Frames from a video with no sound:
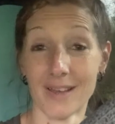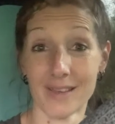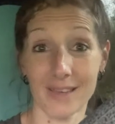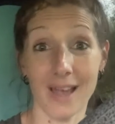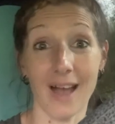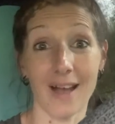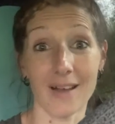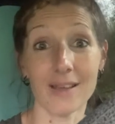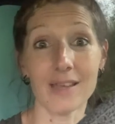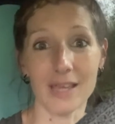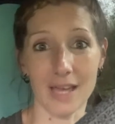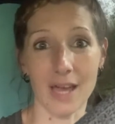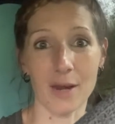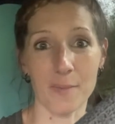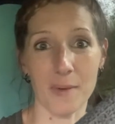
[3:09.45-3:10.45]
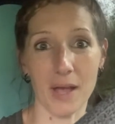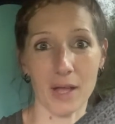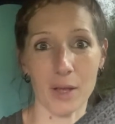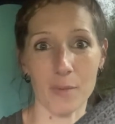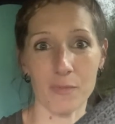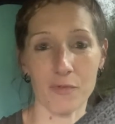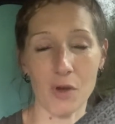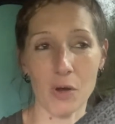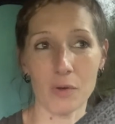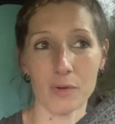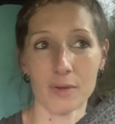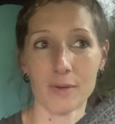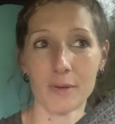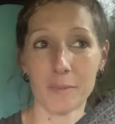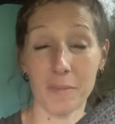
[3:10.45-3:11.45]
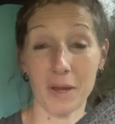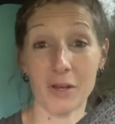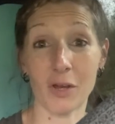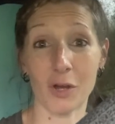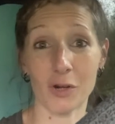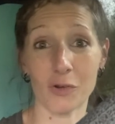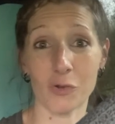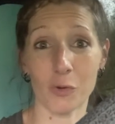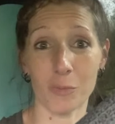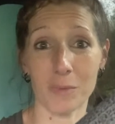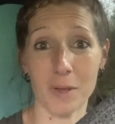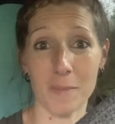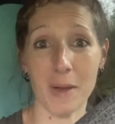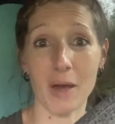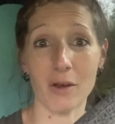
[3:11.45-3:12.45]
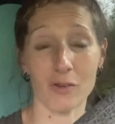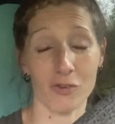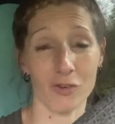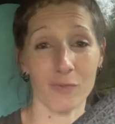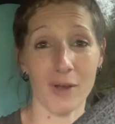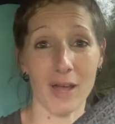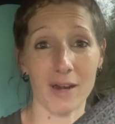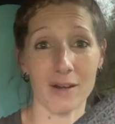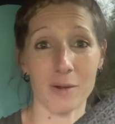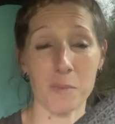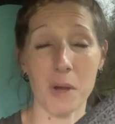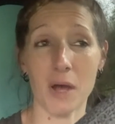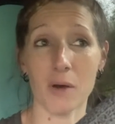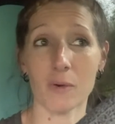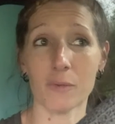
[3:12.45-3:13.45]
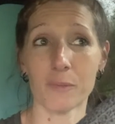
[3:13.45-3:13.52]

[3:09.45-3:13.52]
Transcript: Yeah, he had a backup phone. My daughter told me about it. She ratted him out.